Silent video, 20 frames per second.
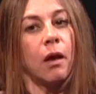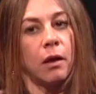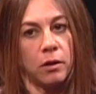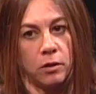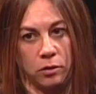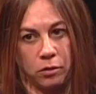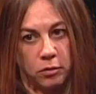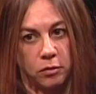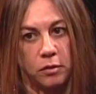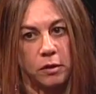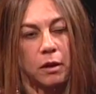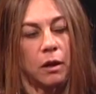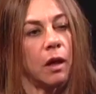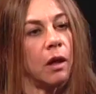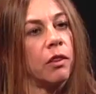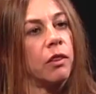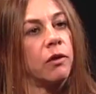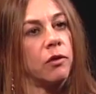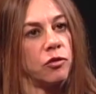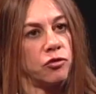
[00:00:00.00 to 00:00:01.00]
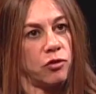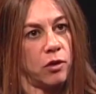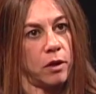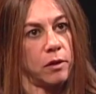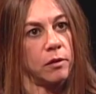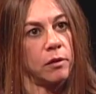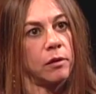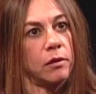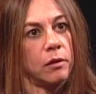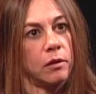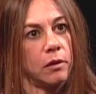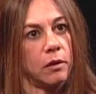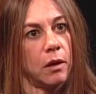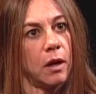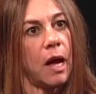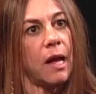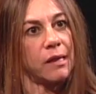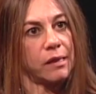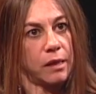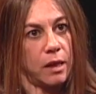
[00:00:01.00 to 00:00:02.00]
using entheogens
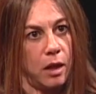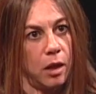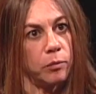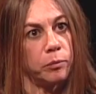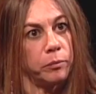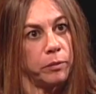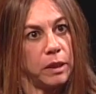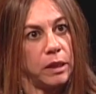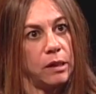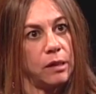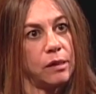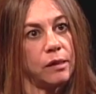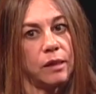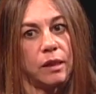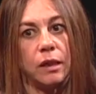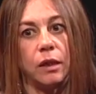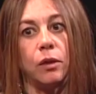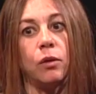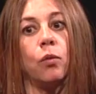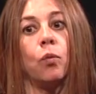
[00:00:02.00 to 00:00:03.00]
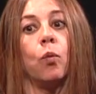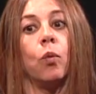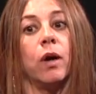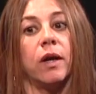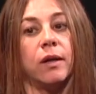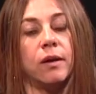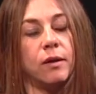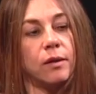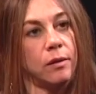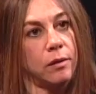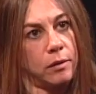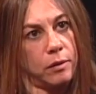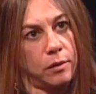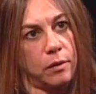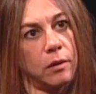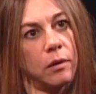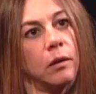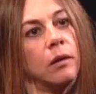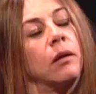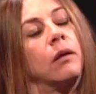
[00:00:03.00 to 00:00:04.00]
has helped me see what
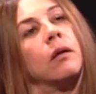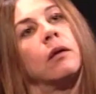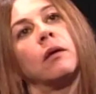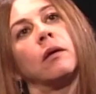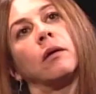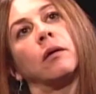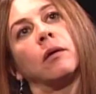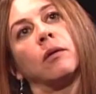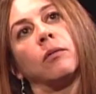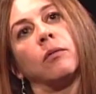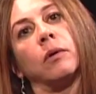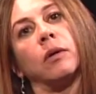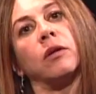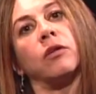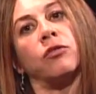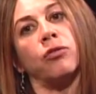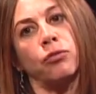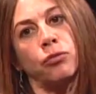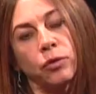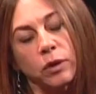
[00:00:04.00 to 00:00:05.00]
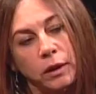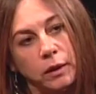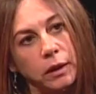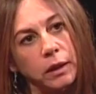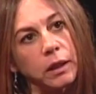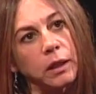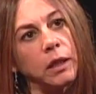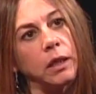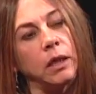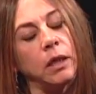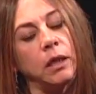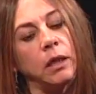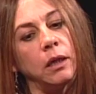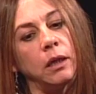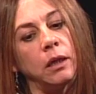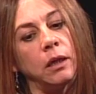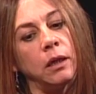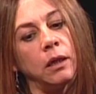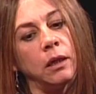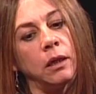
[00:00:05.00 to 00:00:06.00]
is really
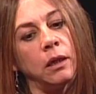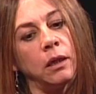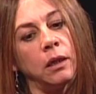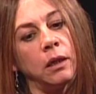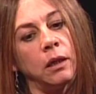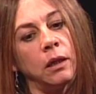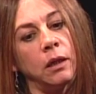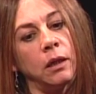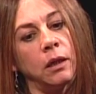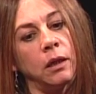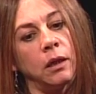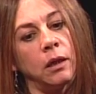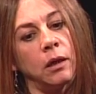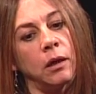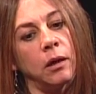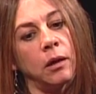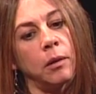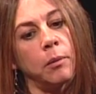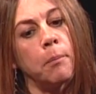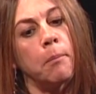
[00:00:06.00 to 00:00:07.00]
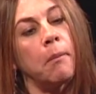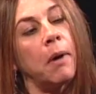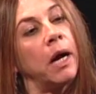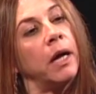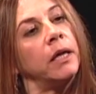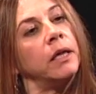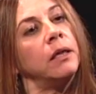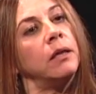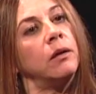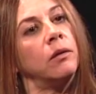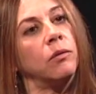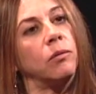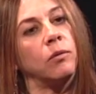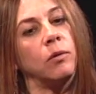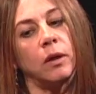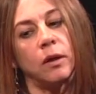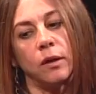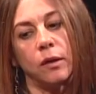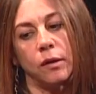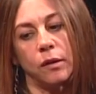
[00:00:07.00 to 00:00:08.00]
mine,
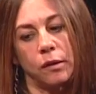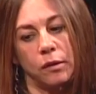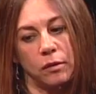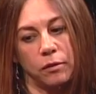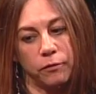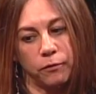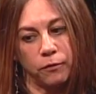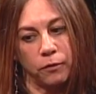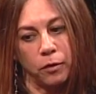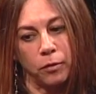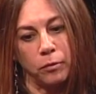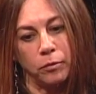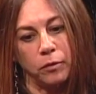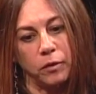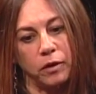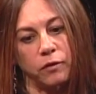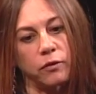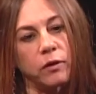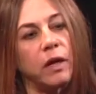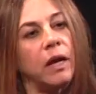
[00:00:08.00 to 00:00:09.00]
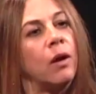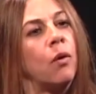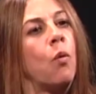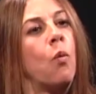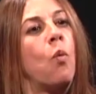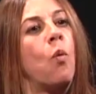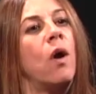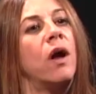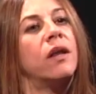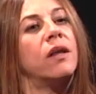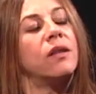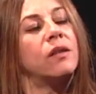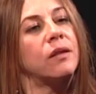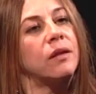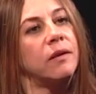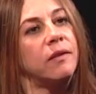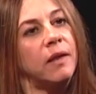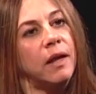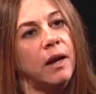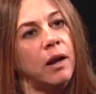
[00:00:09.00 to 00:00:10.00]
what is from different, and what is
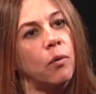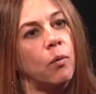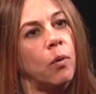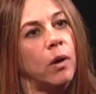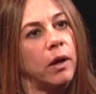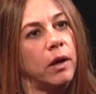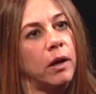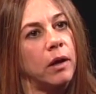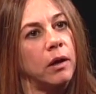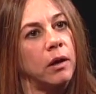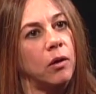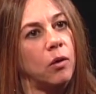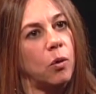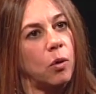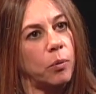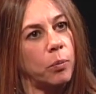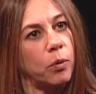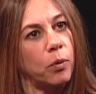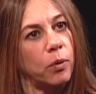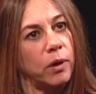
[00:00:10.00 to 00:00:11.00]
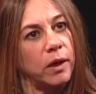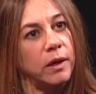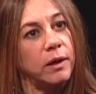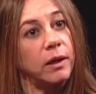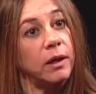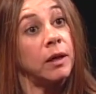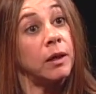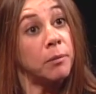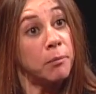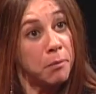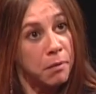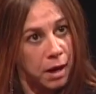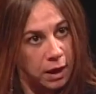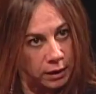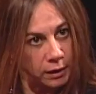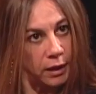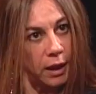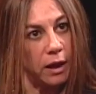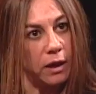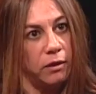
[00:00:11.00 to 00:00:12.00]
it that I want to incorporate in my
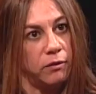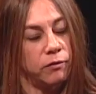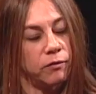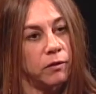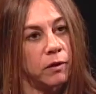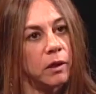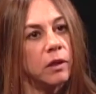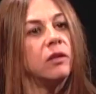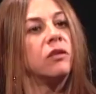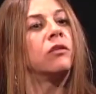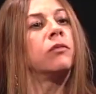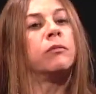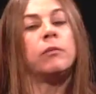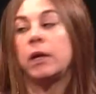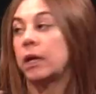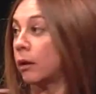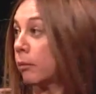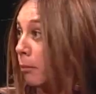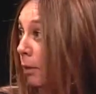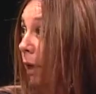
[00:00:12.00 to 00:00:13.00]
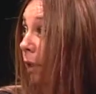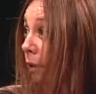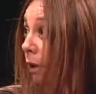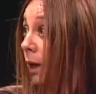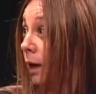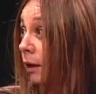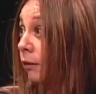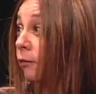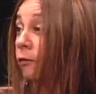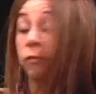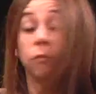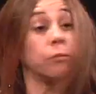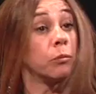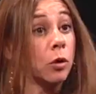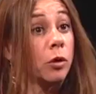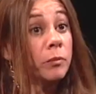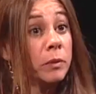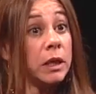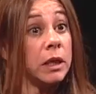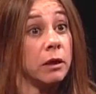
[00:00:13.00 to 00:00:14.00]
life to make my life
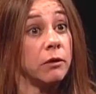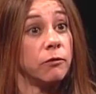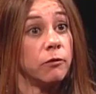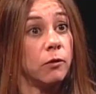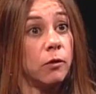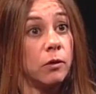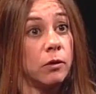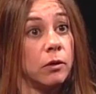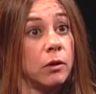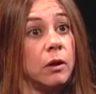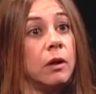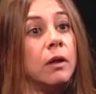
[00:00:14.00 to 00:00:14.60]
more meaningful,